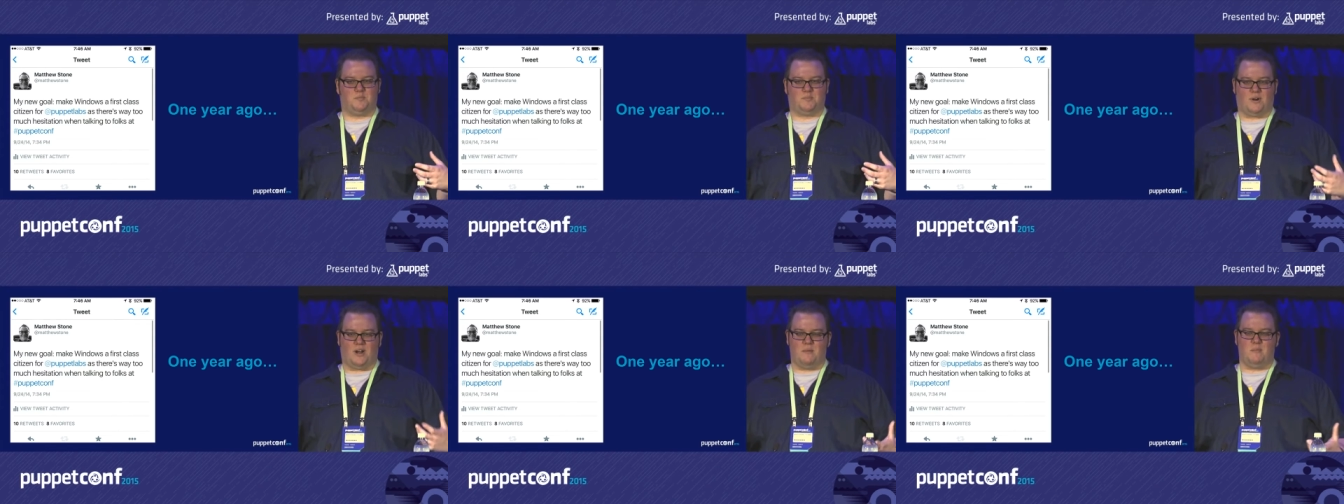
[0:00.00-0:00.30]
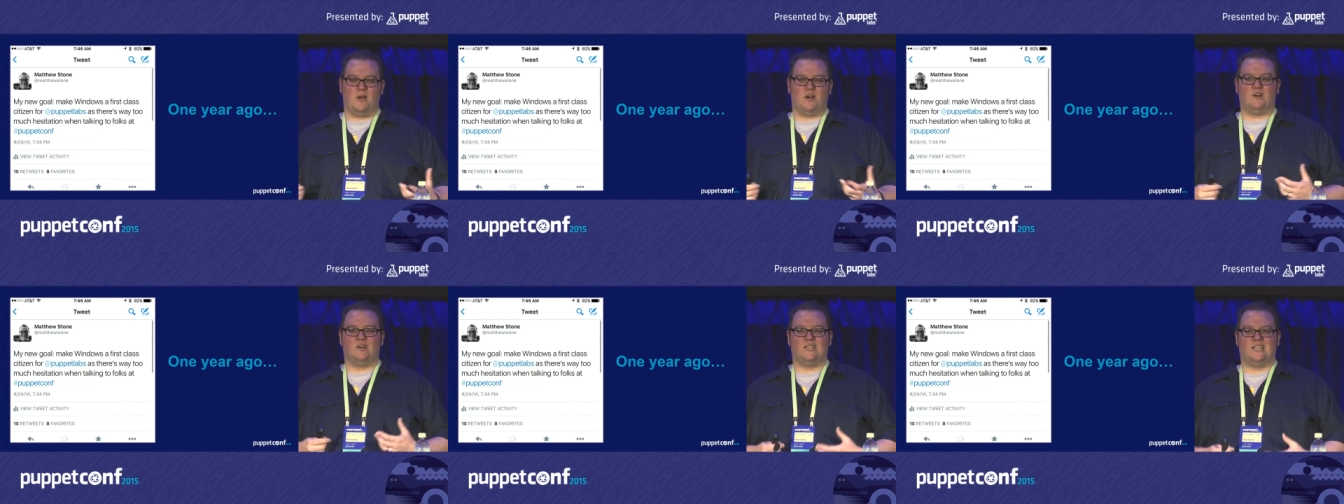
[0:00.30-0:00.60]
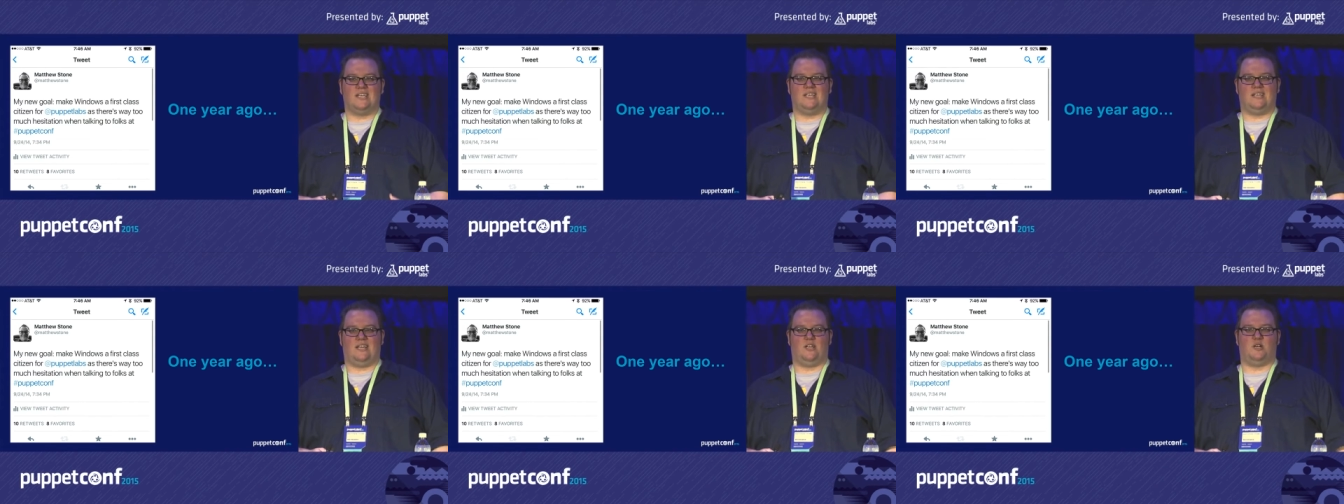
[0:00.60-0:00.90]

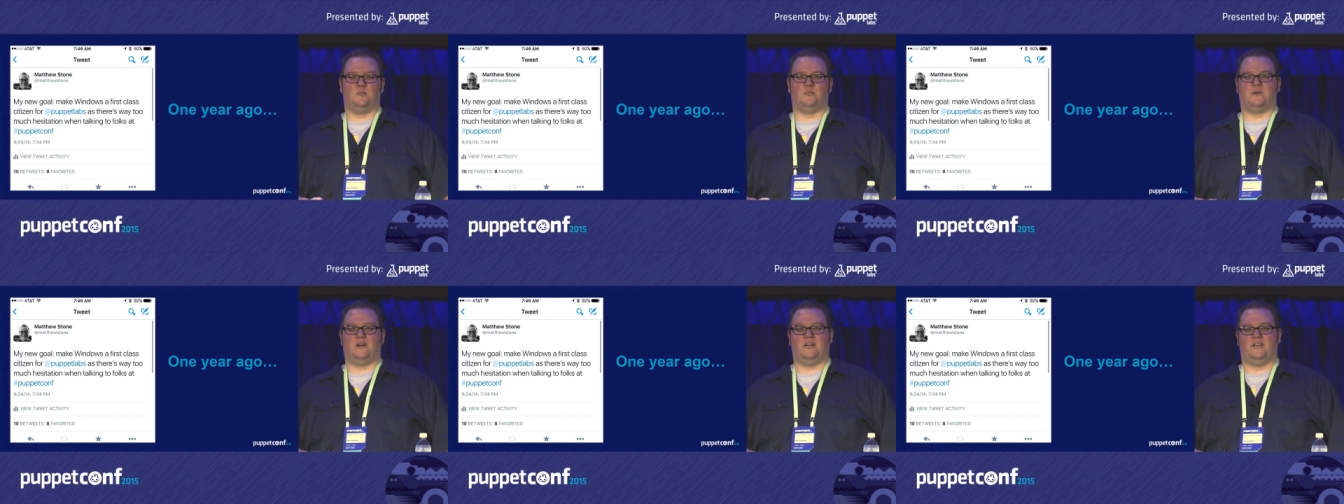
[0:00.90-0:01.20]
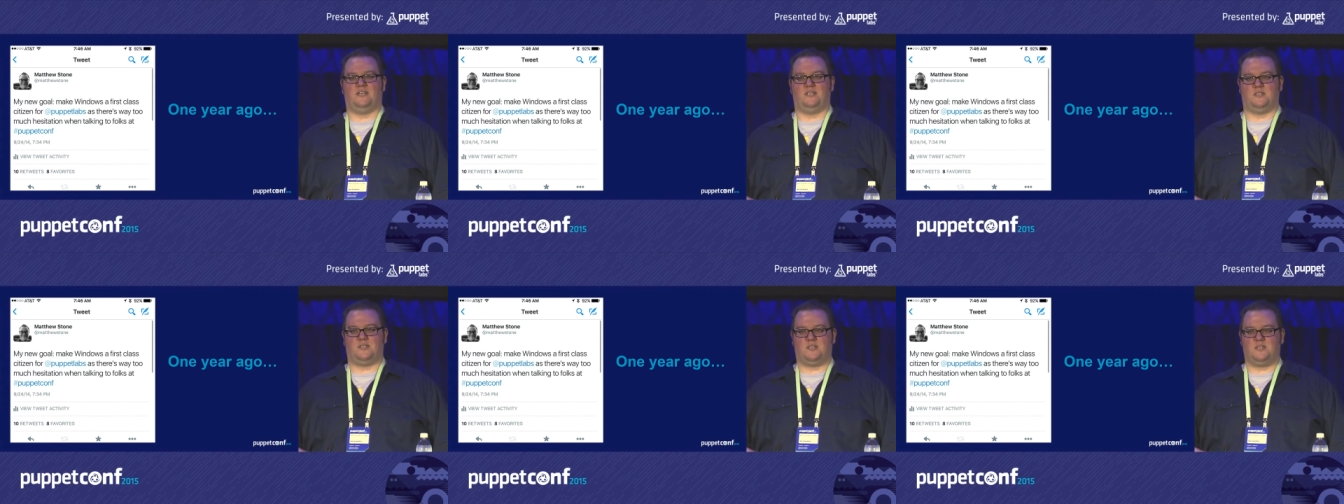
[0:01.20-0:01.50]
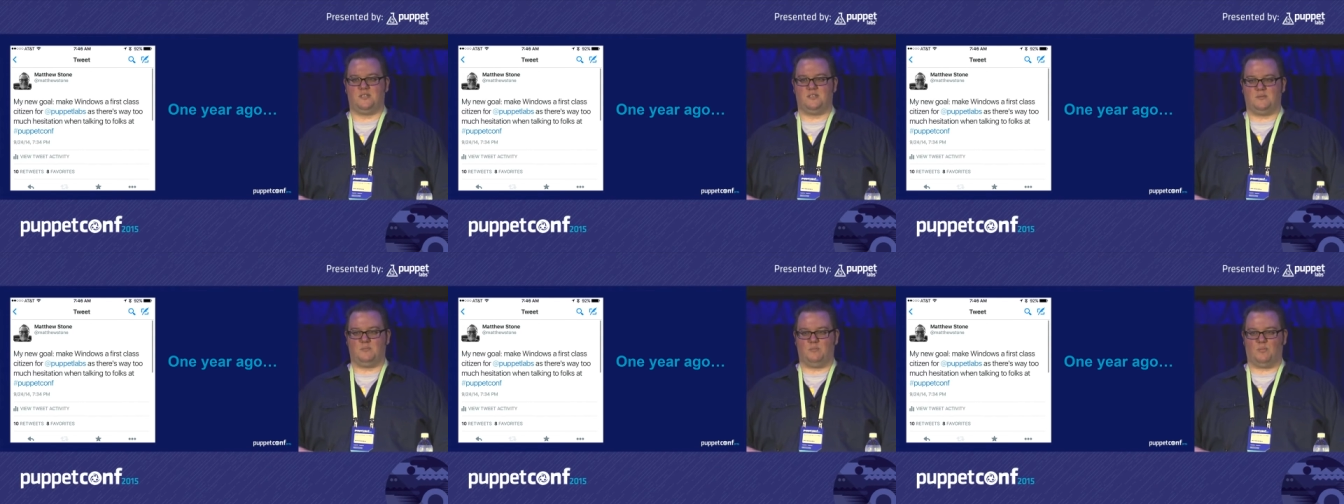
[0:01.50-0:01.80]
primarily an
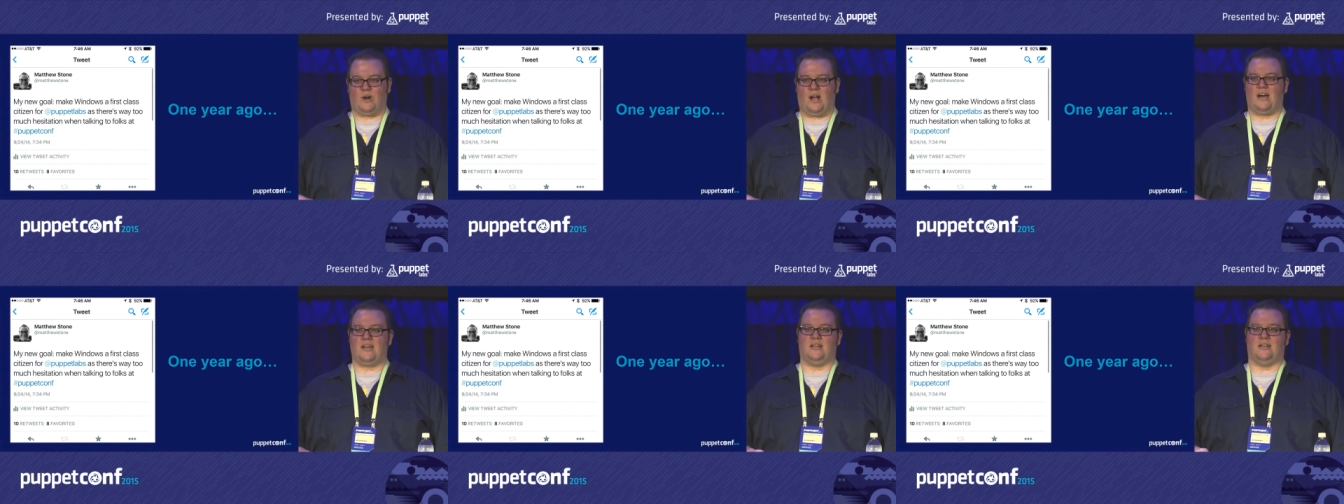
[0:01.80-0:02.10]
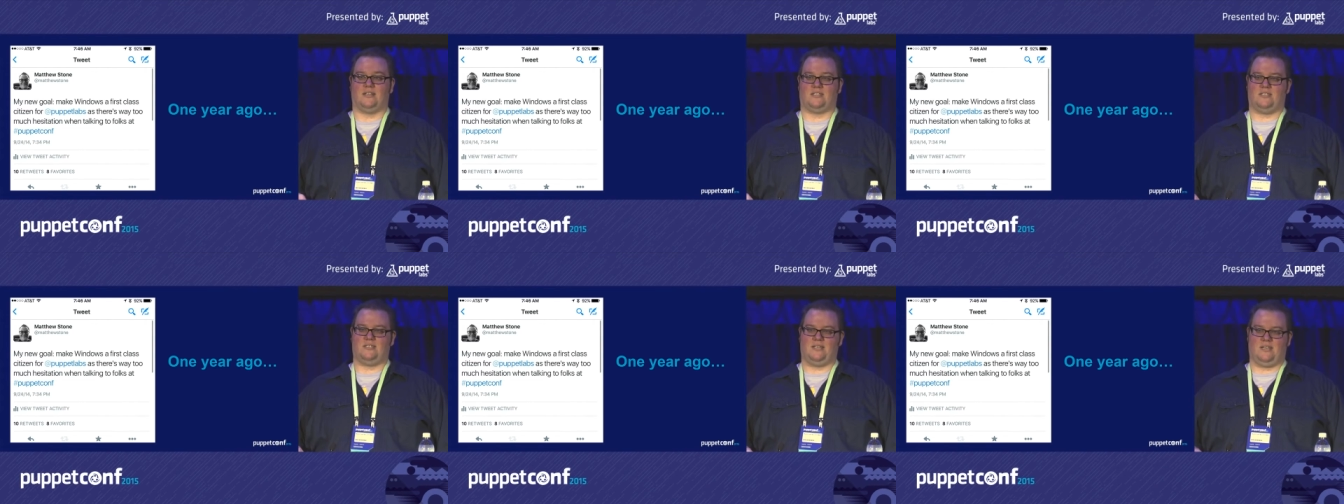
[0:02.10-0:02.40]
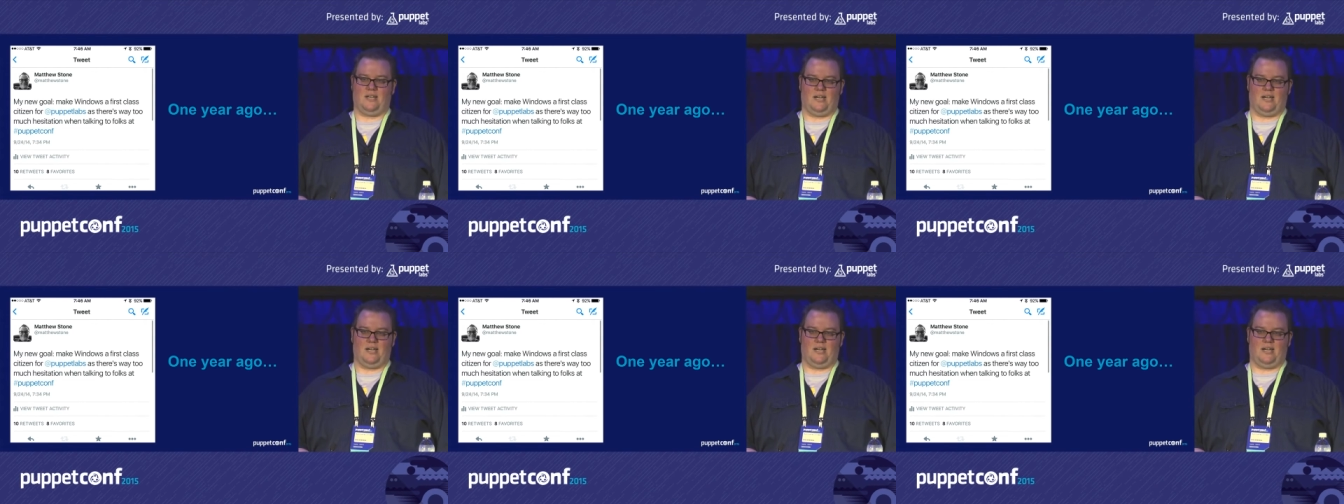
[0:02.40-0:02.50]
enterprise product.